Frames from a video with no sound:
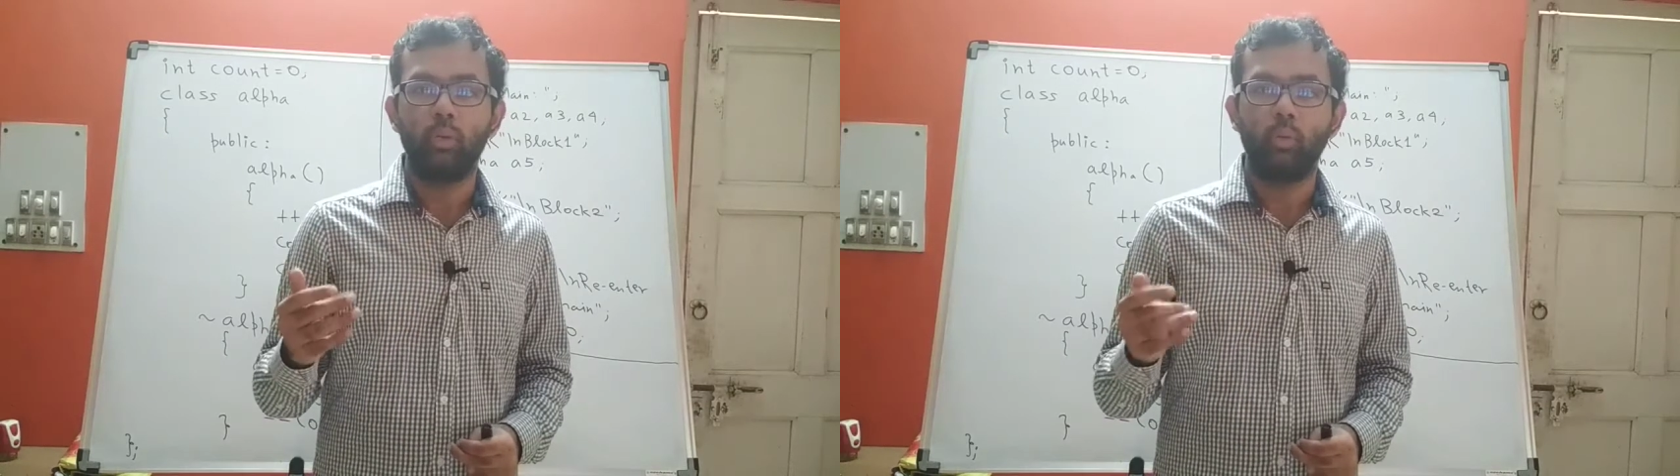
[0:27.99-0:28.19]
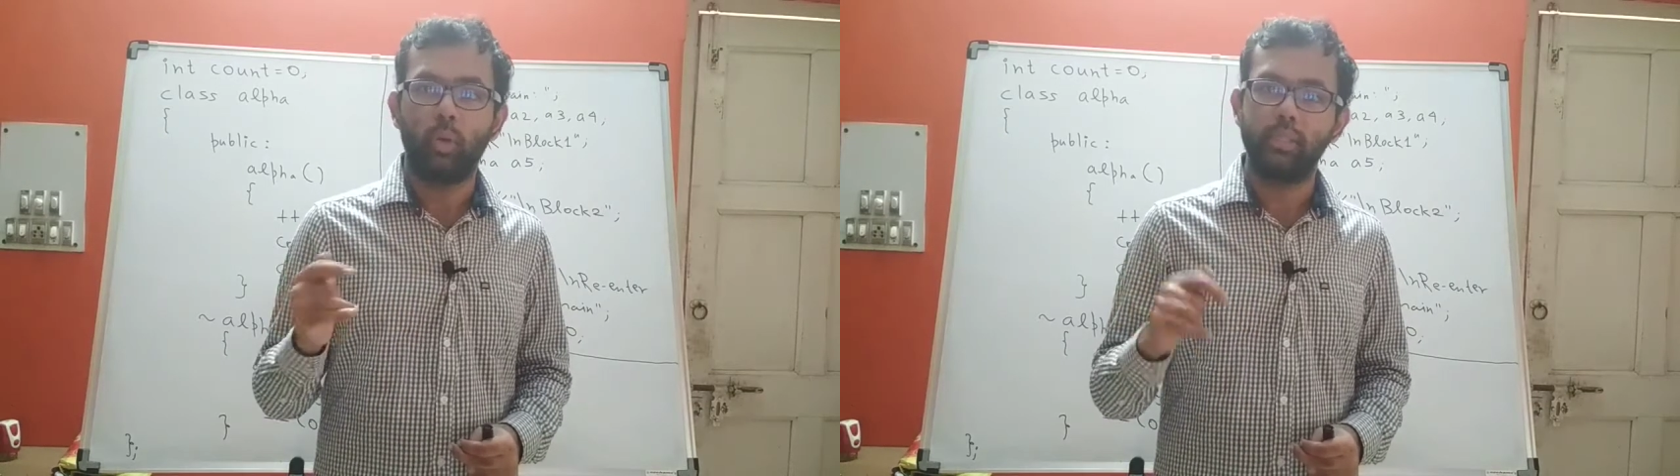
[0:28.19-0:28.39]

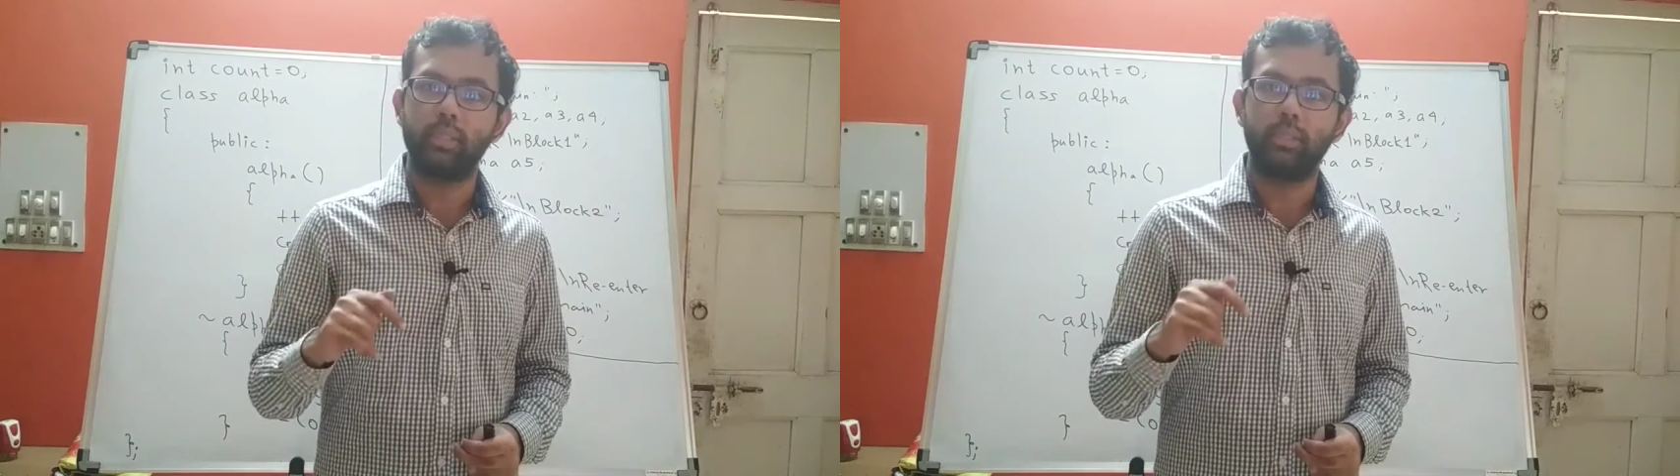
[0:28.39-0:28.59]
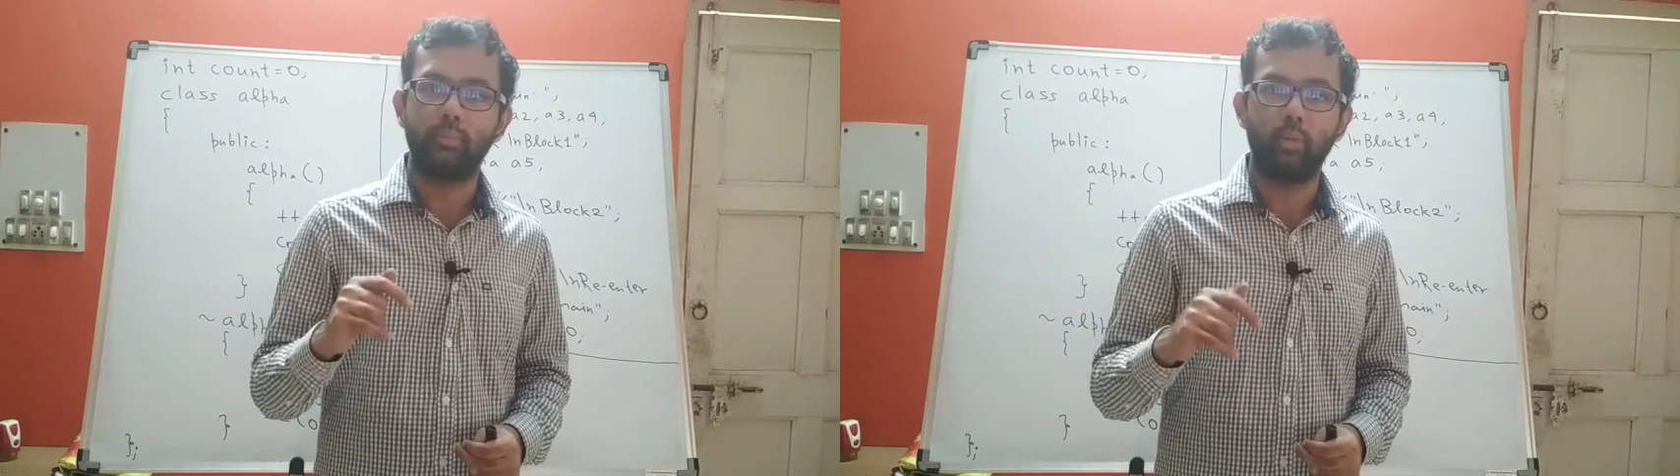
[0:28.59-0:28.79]
once
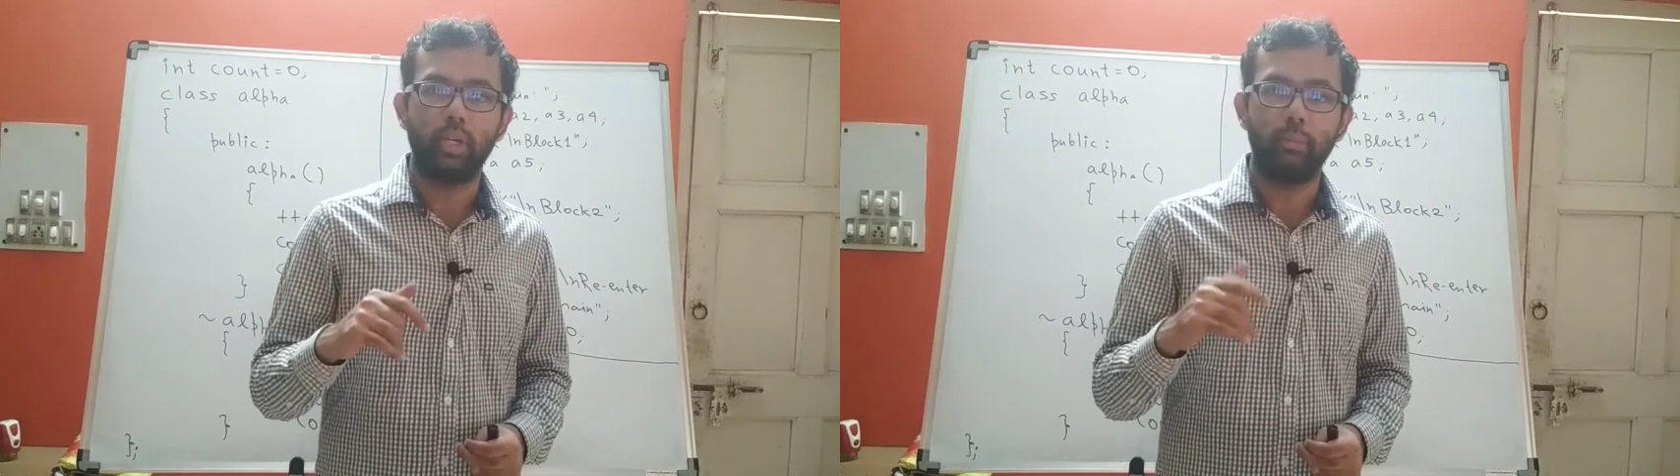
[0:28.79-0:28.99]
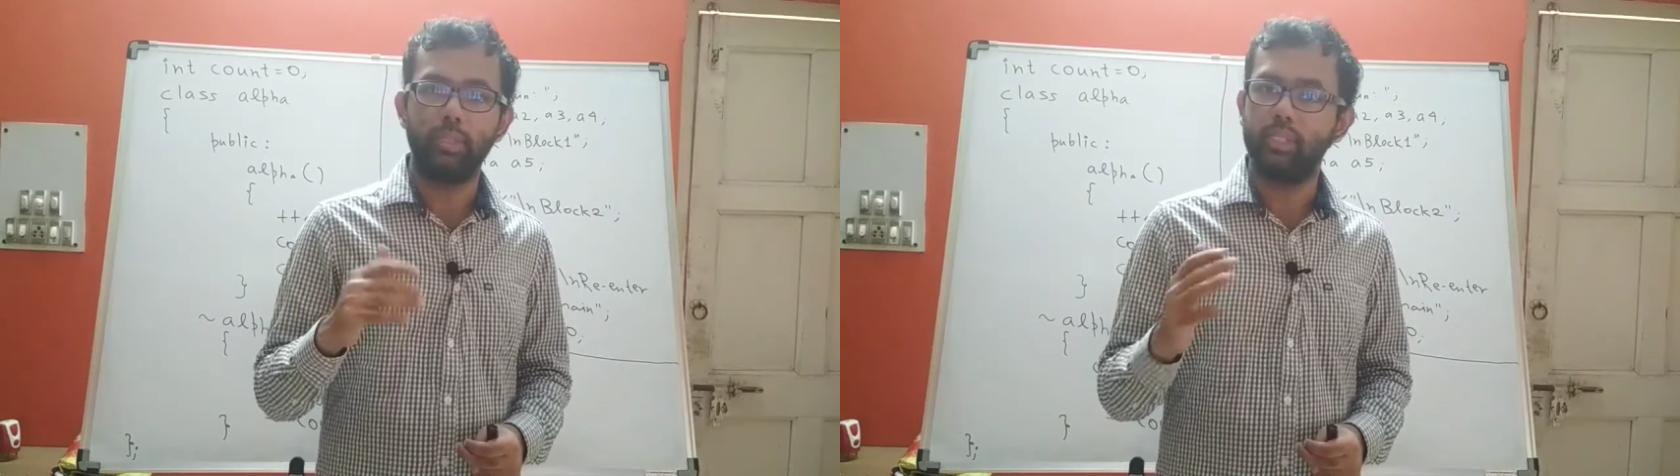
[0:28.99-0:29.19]
the
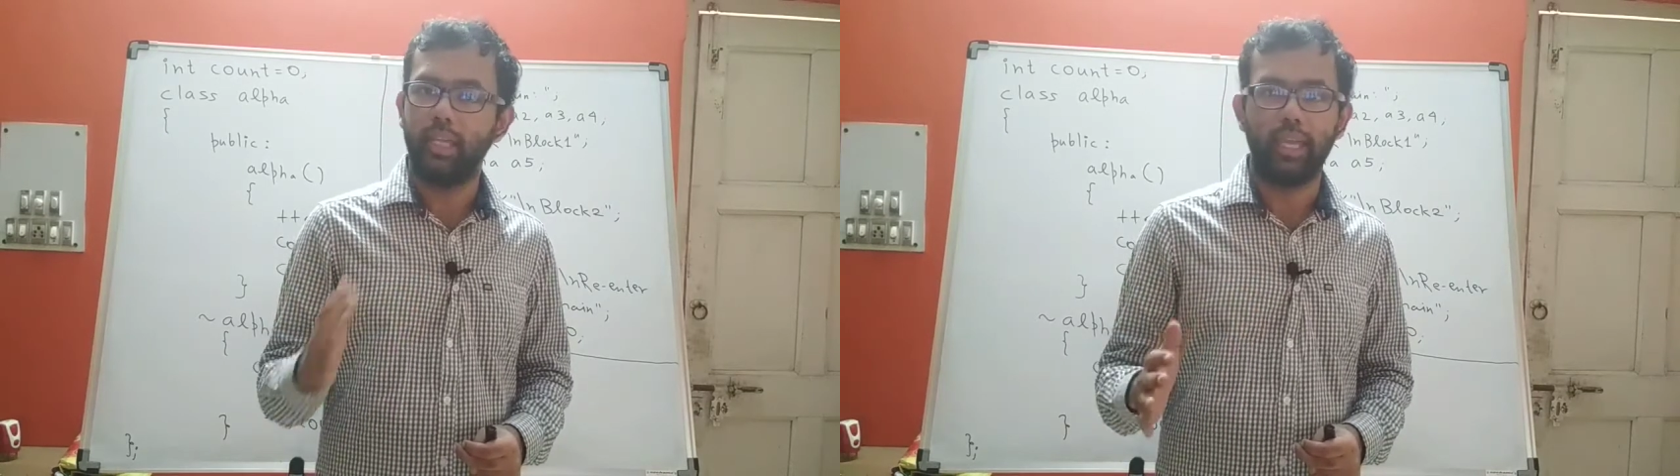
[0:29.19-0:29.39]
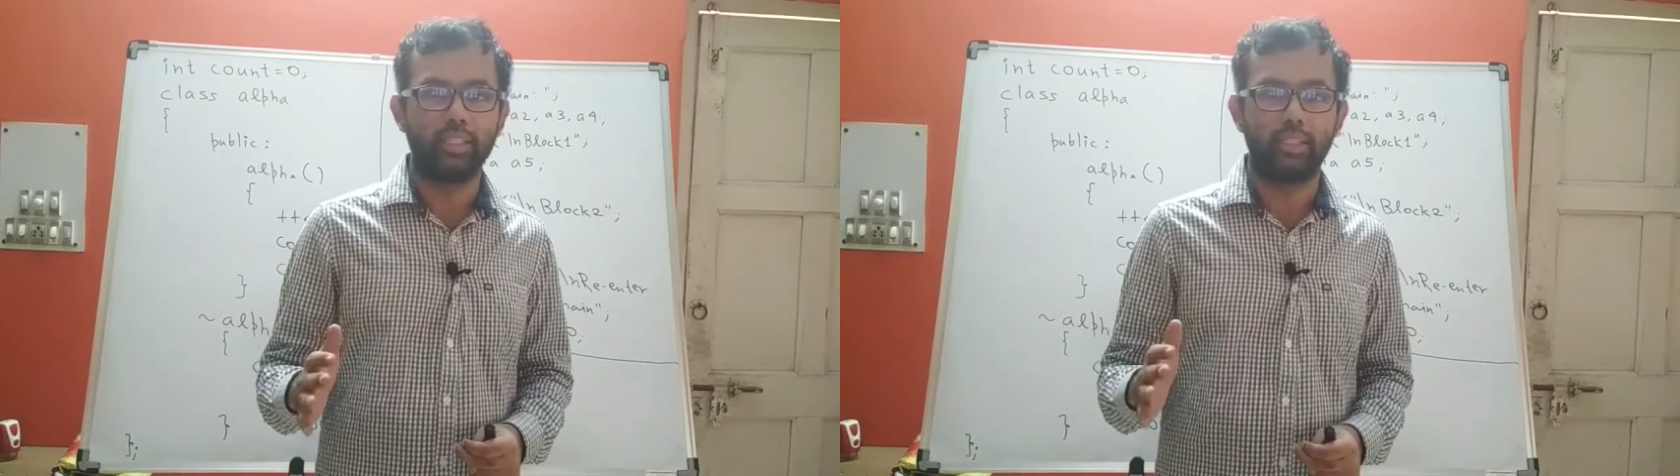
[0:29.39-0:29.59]
program is
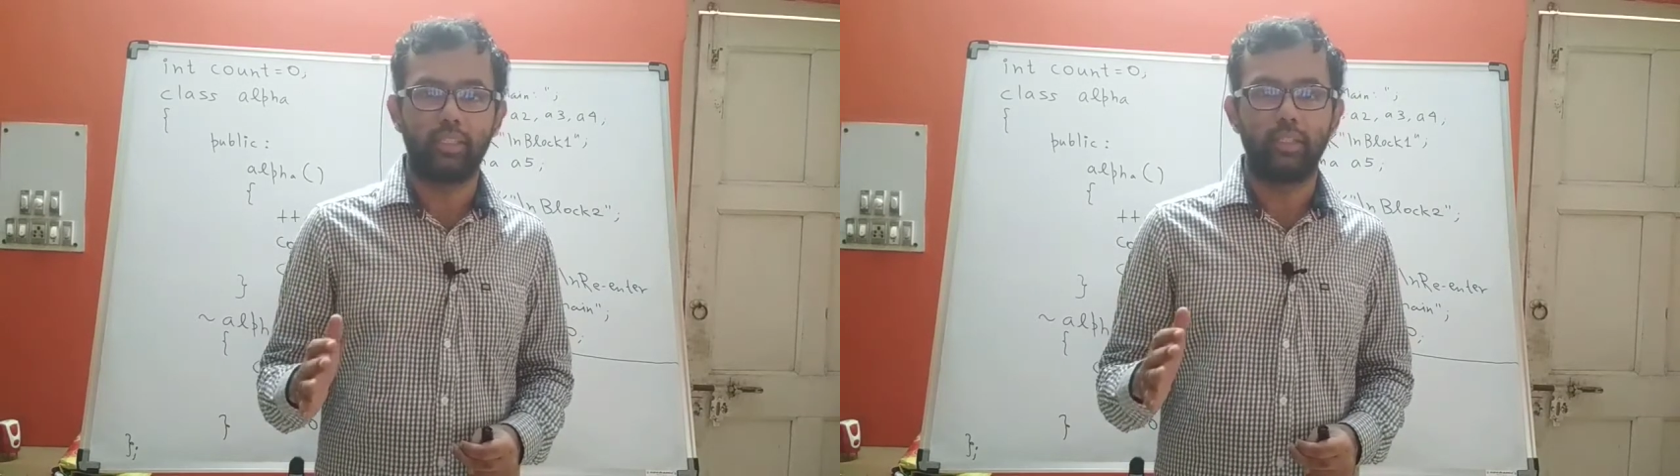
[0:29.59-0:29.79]
exited.